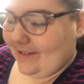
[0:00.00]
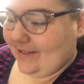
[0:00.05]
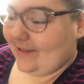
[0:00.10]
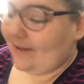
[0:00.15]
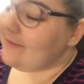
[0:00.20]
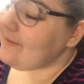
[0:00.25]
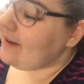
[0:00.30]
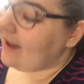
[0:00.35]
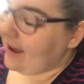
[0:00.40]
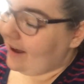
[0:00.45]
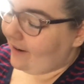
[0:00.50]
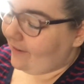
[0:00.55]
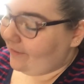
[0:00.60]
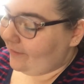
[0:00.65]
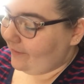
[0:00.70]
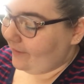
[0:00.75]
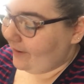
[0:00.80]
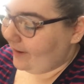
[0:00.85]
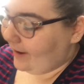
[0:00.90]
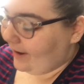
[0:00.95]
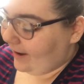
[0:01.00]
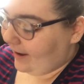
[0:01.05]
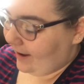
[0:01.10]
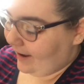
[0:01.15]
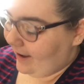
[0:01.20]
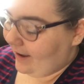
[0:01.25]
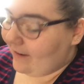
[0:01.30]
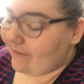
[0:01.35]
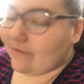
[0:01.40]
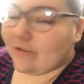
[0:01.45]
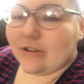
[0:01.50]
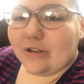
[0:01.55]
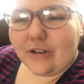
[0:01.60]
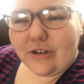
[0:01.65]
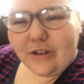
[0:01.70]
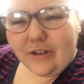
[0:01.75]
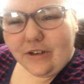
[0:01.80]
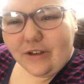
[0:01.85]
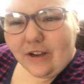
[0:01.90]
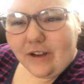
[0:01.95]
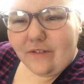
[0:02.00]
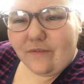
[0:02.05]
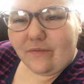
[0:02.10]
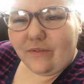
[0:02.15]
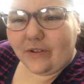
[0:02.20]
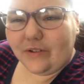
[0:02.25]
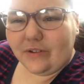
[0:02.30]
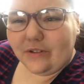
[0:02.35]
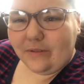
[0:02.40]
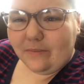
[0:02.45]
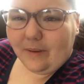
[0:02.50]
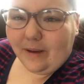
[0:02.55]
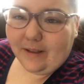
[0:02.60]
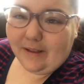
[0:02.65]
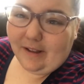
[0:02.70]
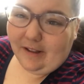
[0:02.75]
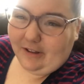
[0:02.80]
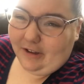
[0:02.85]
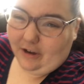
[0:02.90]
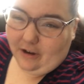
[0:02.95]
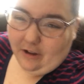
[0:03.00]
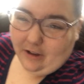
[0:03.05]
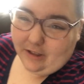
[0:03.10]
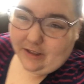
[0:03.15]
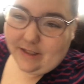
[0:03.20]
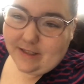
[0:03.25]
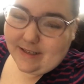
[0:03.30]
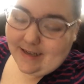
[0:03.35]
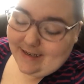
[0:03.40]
So now I have returned Unfiltered by Lily Collins.